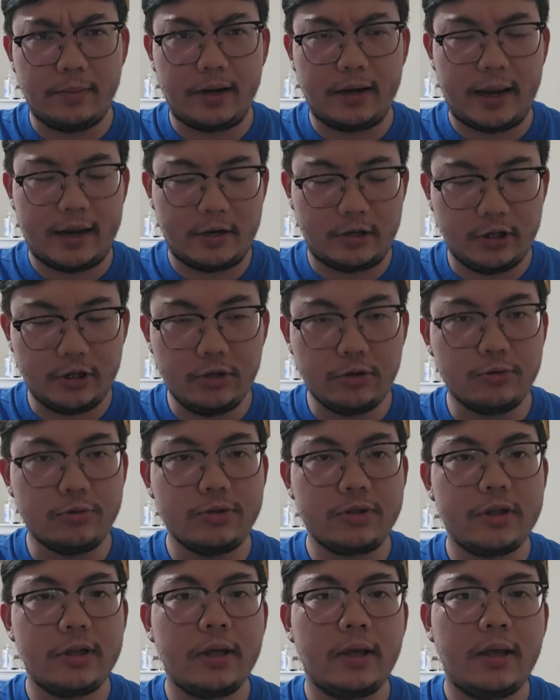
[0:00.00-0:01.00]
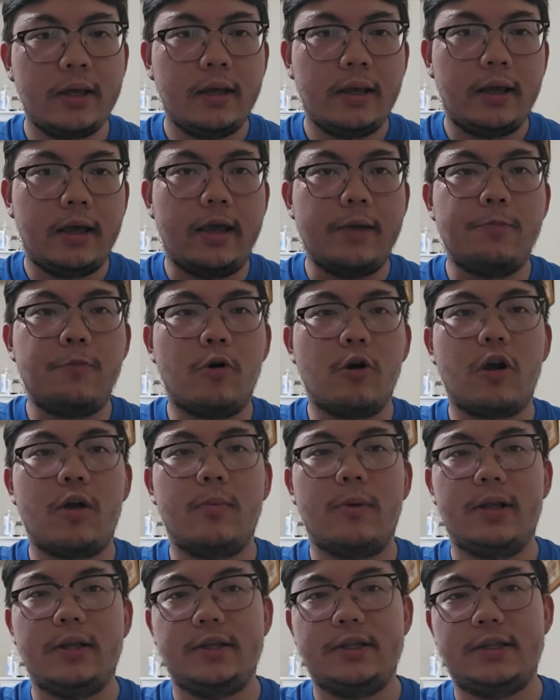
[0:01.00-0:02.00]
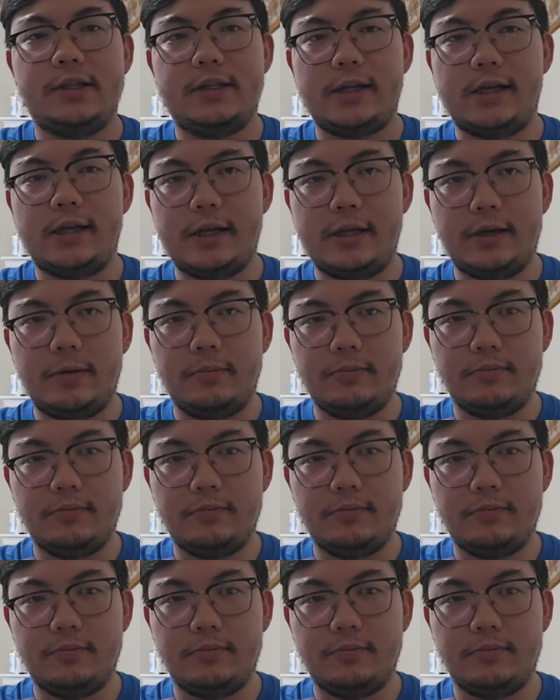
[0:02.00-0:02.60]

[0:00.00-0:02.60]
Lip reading: use a Pokemon Stadium